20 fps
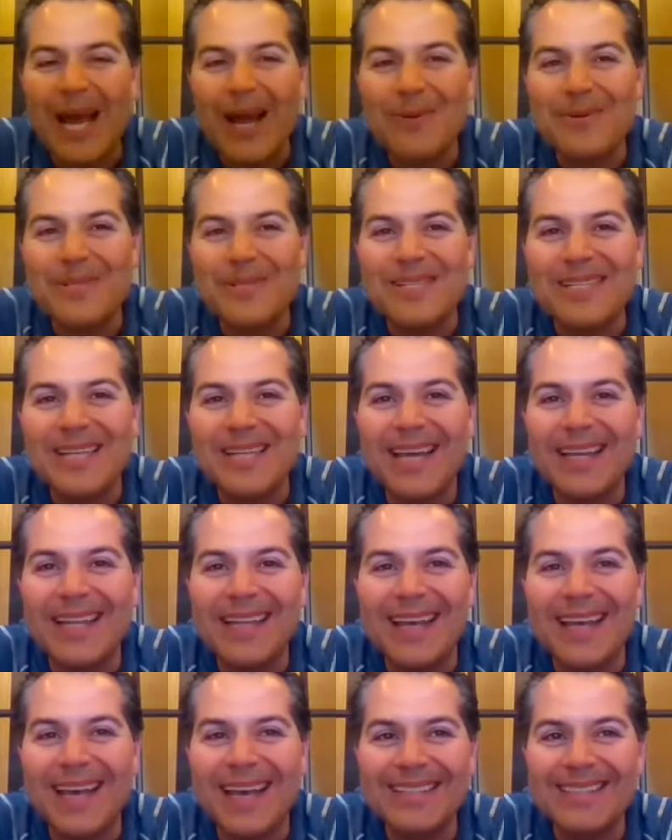I would say
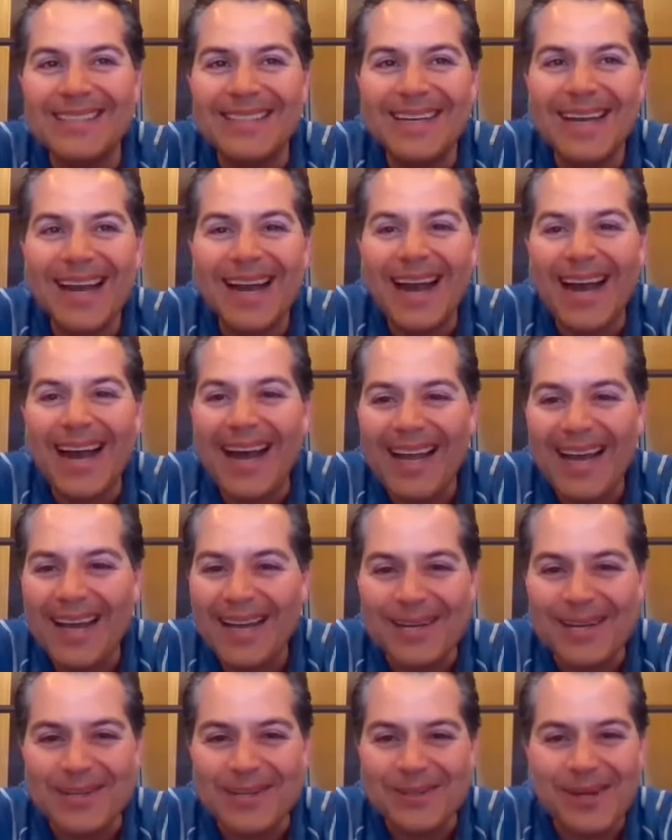that I
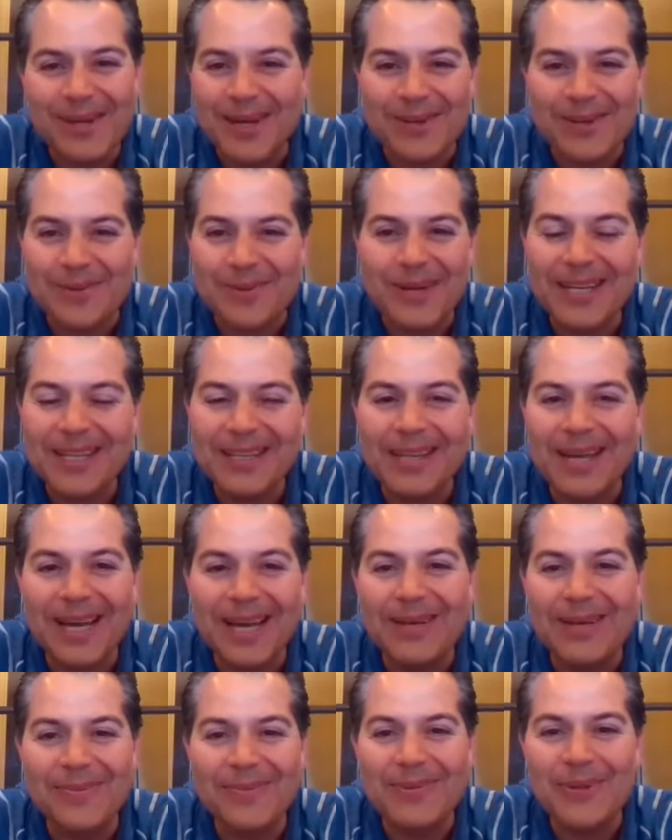had a great
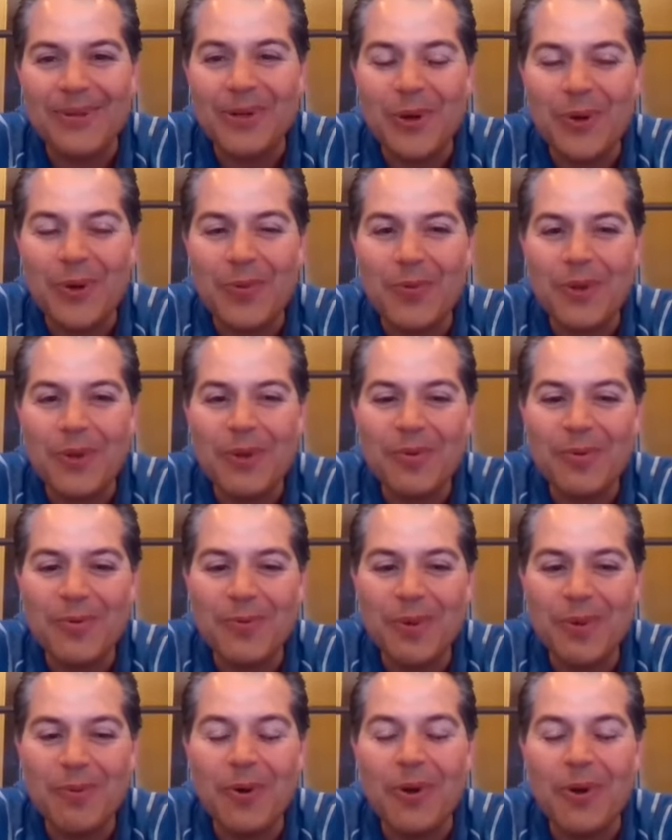life.
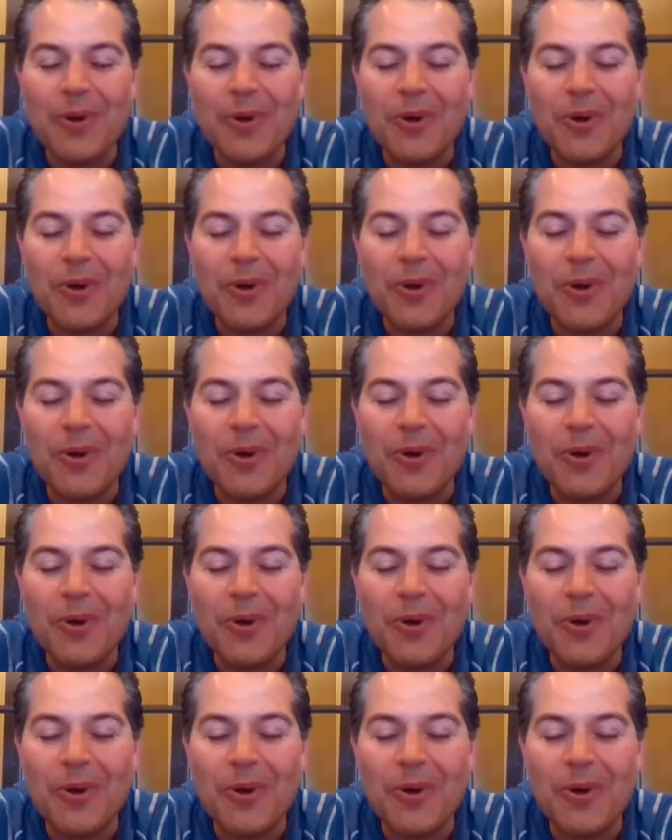We were
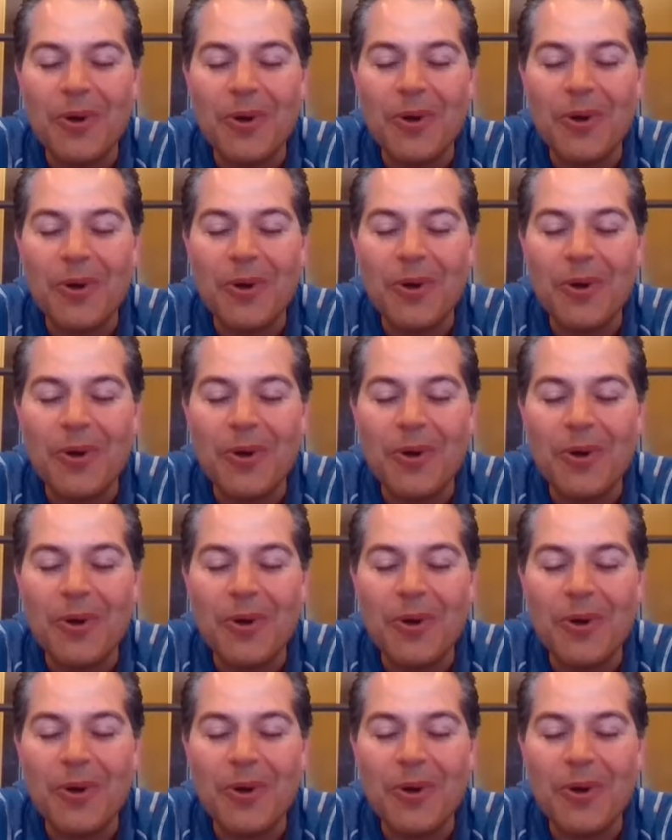exposed to